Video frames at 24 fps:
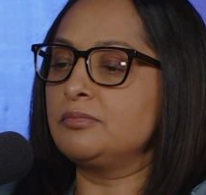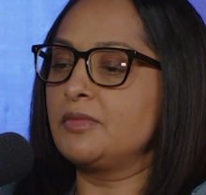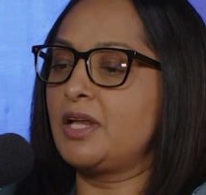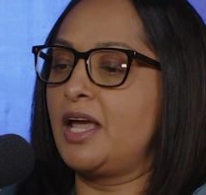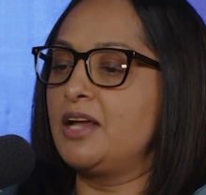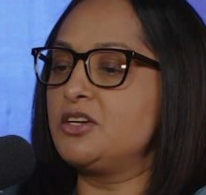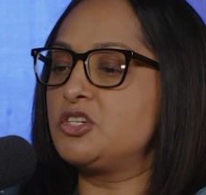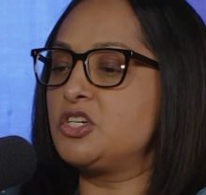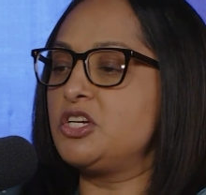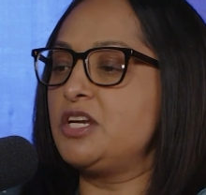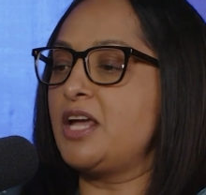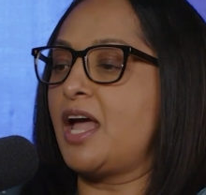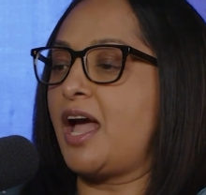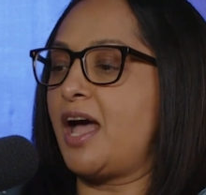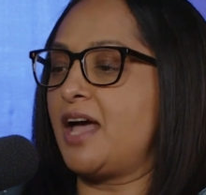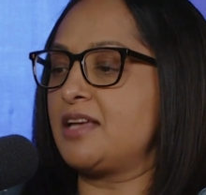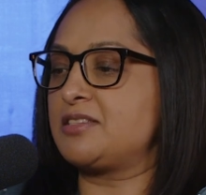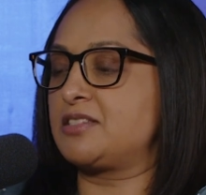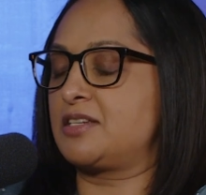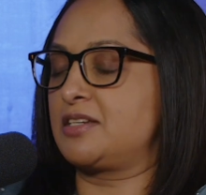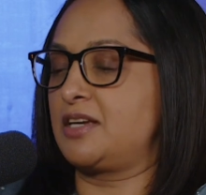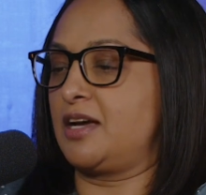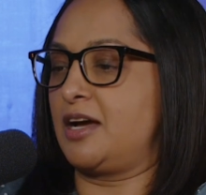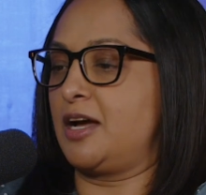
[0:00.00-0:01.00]
and she
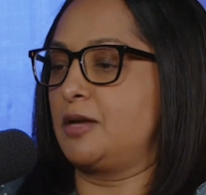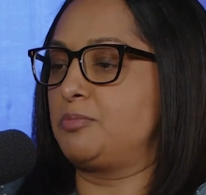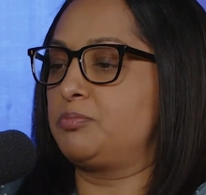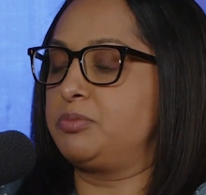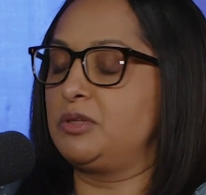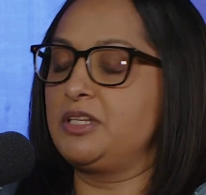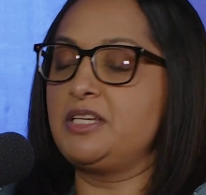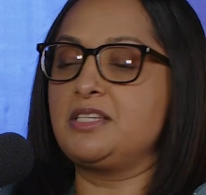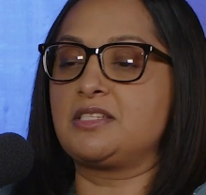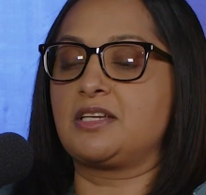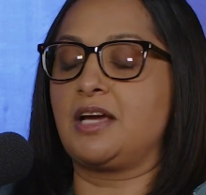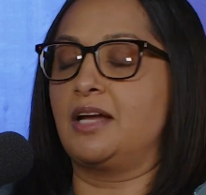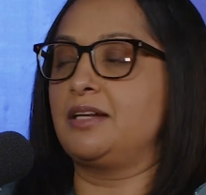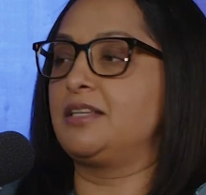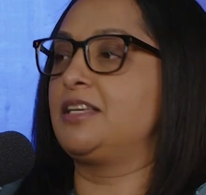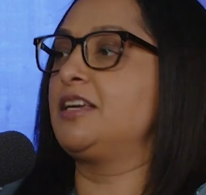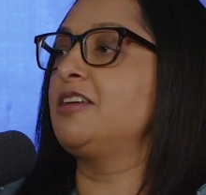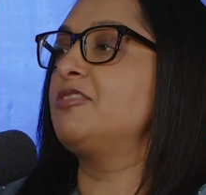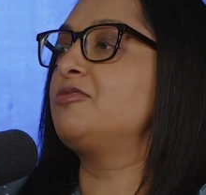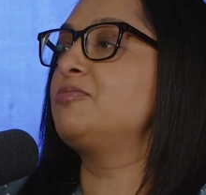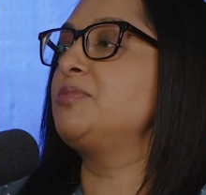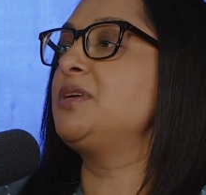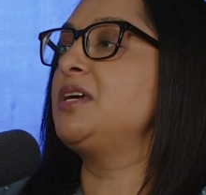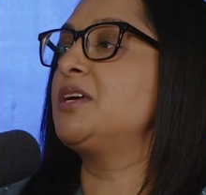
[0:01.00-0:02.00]
asks God, "Please, God,
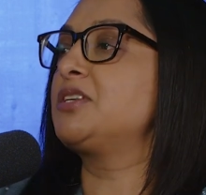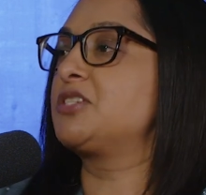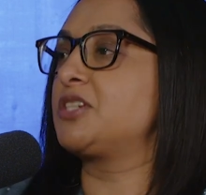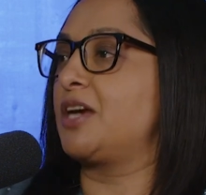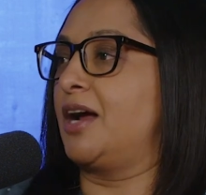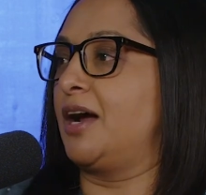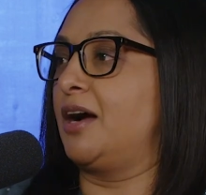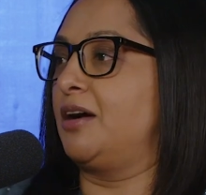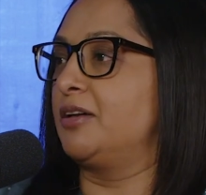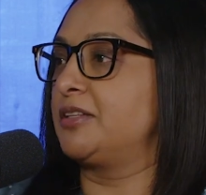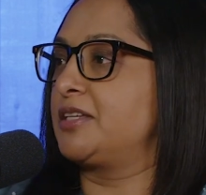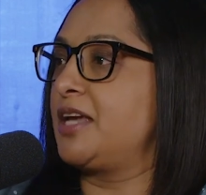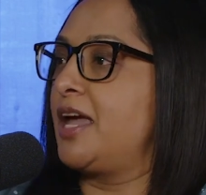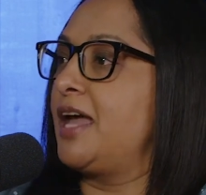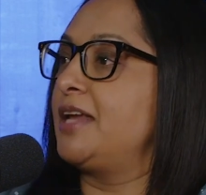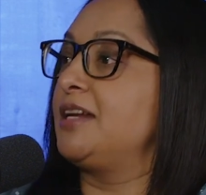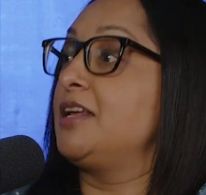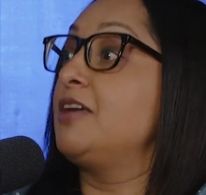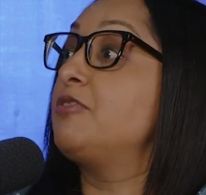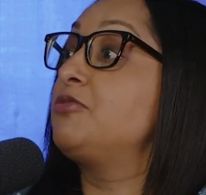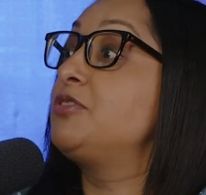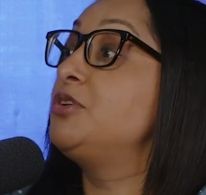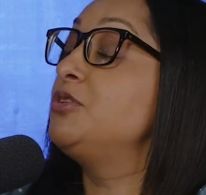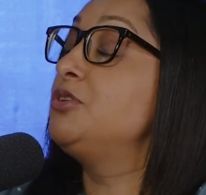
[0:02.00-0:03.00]
give me a child. And
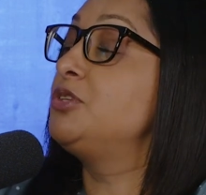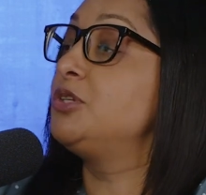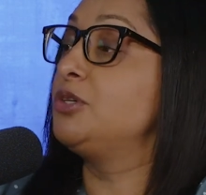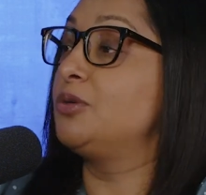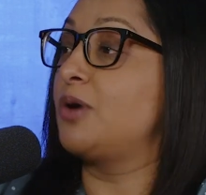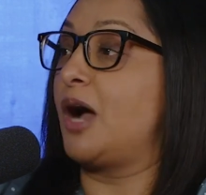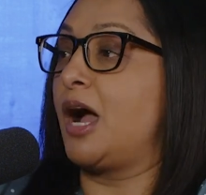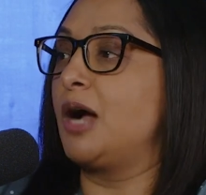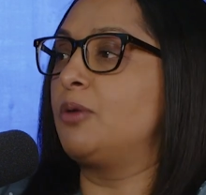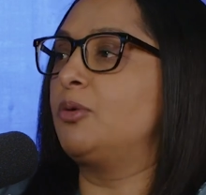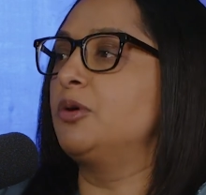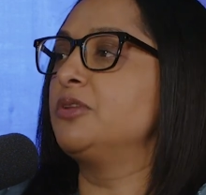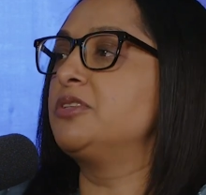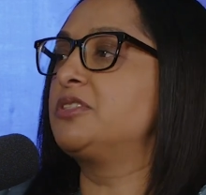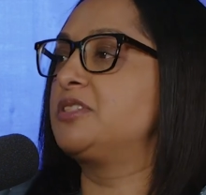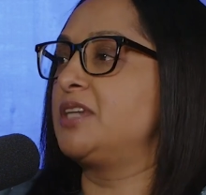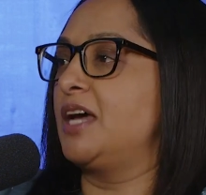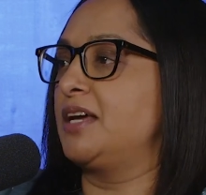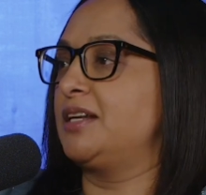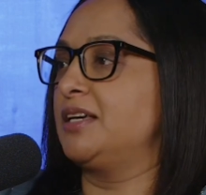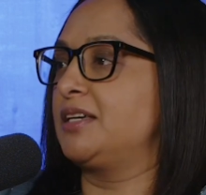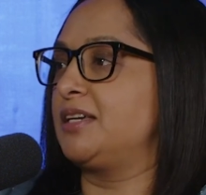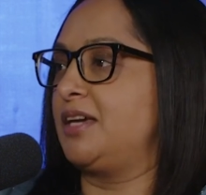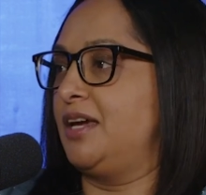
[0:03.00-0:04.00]
if you do, I will
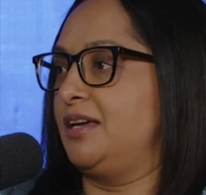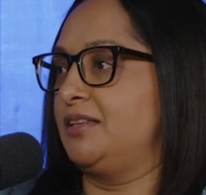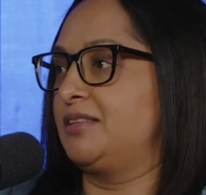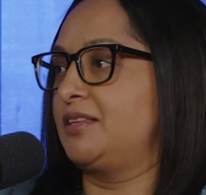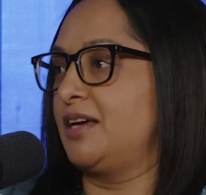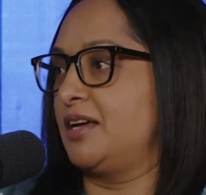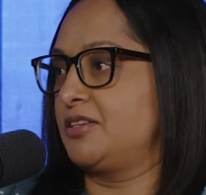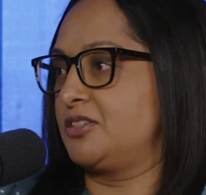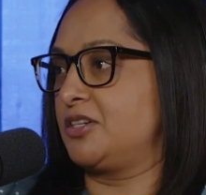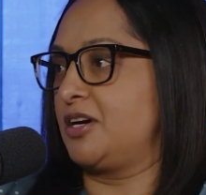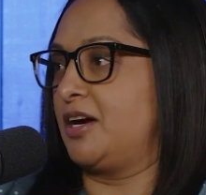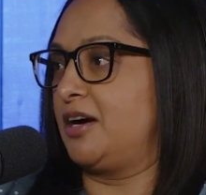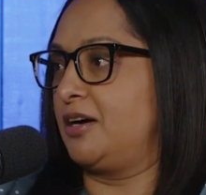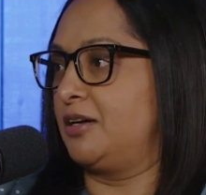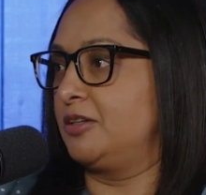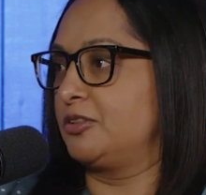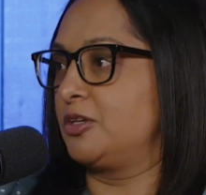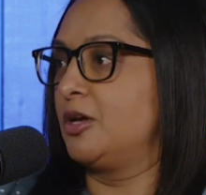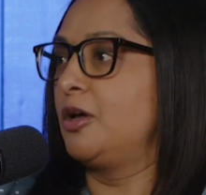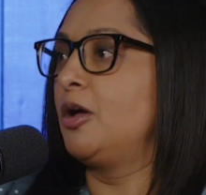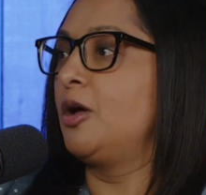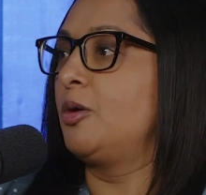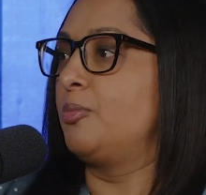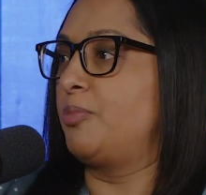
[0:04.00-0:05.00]
dedicate that
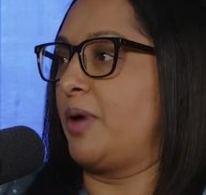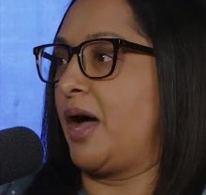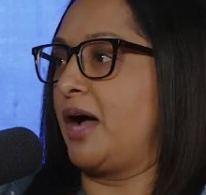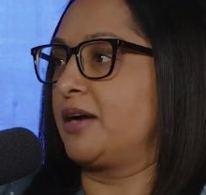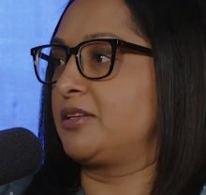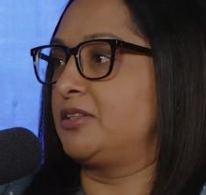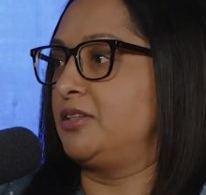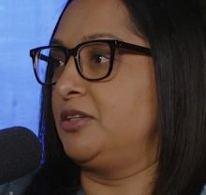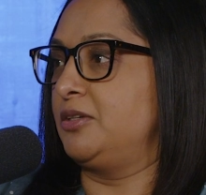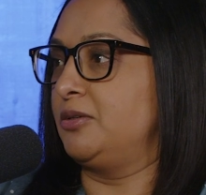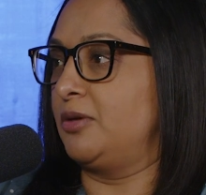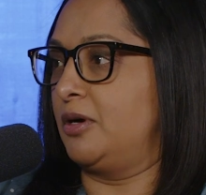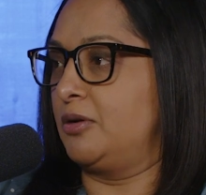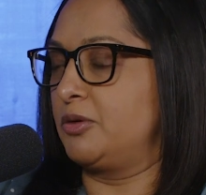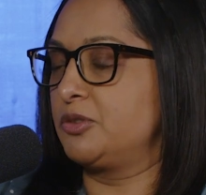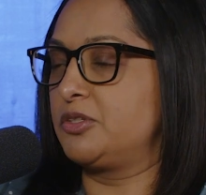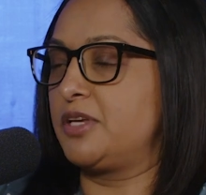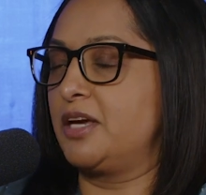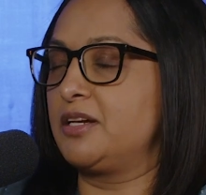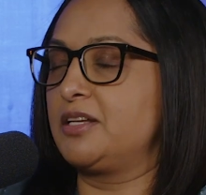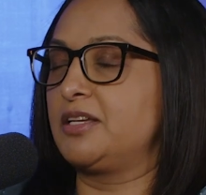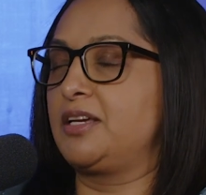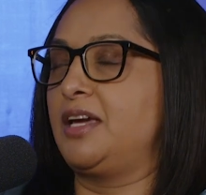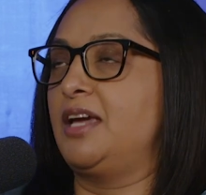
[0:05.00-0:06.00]
child back to you. I'll
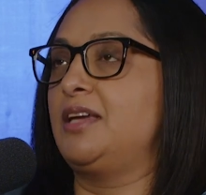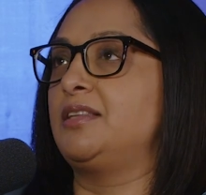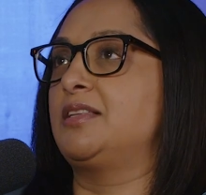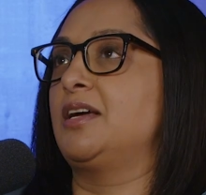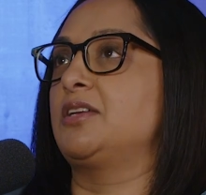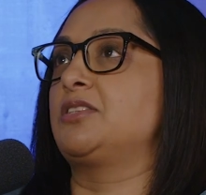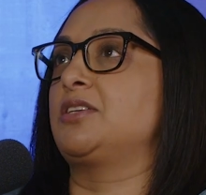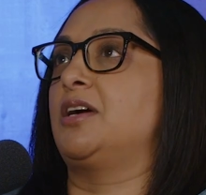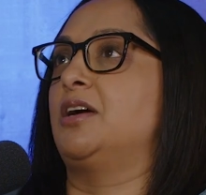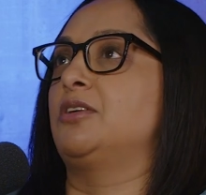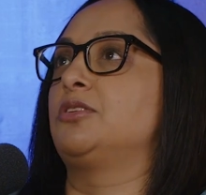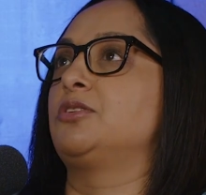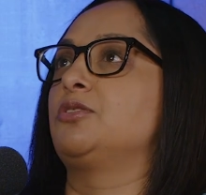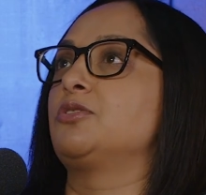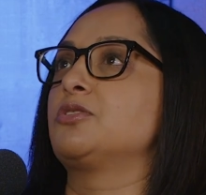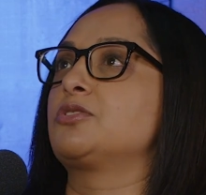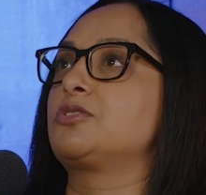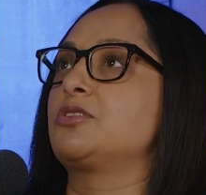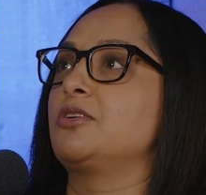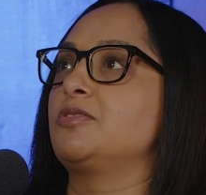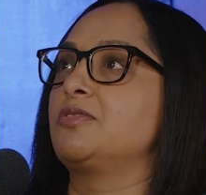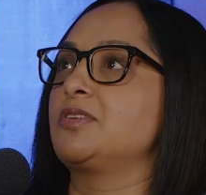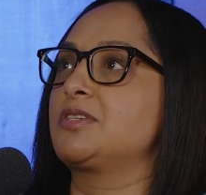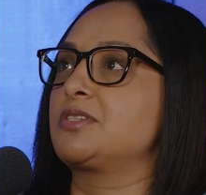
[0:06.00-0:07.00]
dedicate that child to your
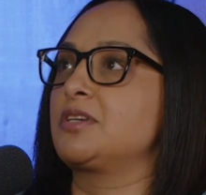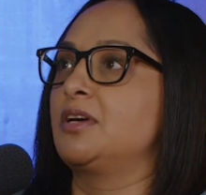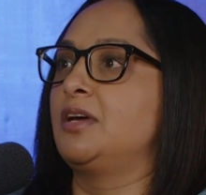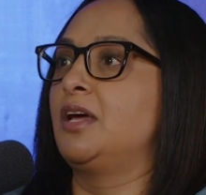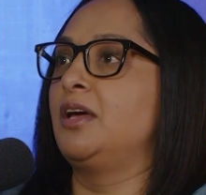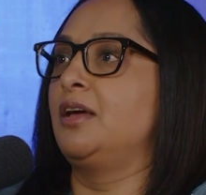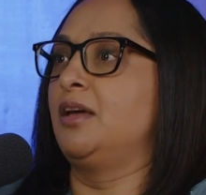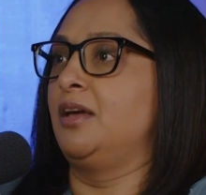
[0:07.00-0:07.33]
service."